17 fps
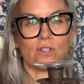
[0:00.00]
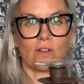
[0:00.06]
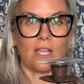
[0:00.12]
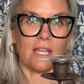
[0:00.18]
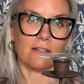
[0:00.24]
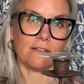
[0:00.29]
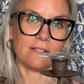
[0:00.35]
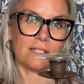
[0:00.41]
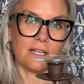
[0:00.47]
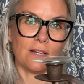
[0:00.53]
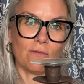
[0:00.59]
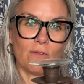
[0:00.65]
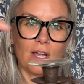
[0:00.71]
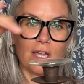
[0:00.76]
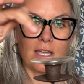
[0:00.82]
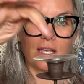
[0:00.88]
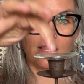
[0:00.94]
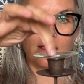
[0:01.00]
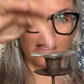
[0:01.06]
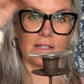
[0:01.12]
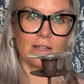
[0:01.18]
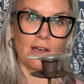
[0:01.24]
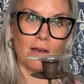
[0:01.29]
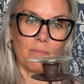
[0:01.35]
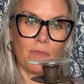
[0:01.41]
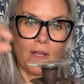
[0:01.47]
candlestick right in the
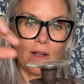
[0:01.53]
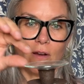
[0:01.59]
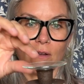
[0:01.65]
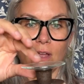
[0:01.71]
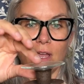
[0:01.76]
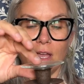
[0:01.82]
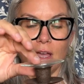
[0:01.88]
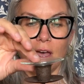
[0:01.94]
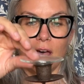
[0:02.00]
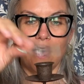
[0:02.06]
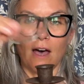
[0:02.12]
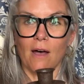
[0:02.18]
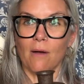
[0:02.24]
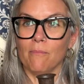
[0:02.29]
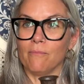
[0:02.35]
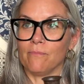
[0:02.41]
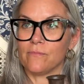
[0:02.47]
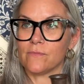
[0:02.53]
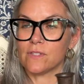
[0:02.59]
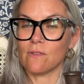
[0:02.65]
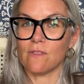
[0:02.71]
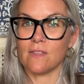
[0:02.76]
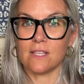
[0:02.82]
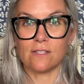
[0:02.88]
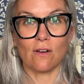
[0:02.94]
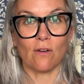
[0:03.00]
top there. So
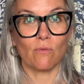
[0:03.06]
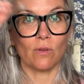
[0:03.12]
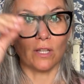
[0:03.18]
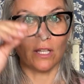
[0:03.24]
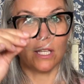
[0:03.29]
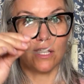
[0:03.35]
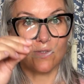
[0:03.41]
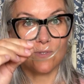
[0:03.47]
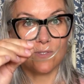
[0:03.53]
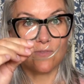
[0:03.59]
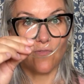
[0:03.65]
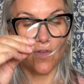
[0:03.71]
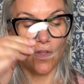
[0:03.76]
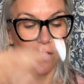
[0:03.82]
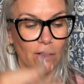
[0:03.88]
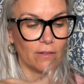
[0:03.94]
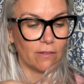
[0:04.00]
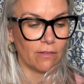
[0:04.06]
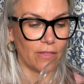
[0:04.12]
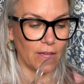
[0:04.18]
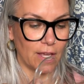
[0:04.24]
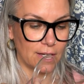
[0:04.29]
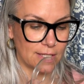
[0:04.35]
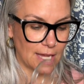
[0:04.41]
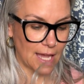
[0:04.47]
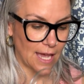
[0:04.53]
these are a really useful
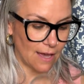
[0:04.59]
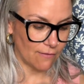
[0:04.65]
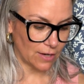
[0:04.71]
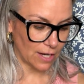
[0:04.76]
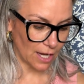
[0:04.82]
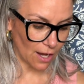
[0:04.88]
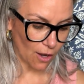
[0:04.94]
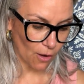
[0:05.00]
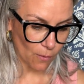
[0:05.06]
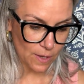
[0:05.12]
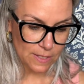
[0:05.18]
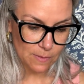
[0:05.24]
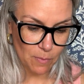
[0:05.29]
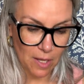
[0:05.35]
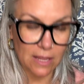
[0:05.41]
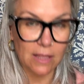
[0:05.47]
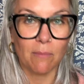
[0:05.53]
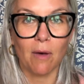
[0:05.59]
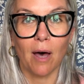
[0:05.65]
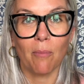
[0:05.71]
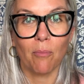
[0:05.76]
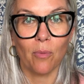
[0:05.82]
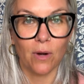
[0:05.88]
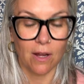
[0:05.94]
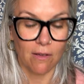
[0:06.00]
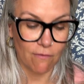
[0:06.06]
thing to have. And I always pick them
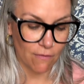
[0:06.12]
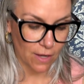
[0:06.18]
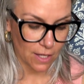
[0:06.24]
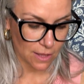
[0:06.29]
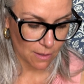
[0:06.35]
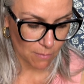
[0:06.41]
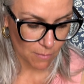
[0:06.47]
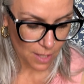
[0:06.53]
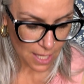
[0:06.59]
up when I find them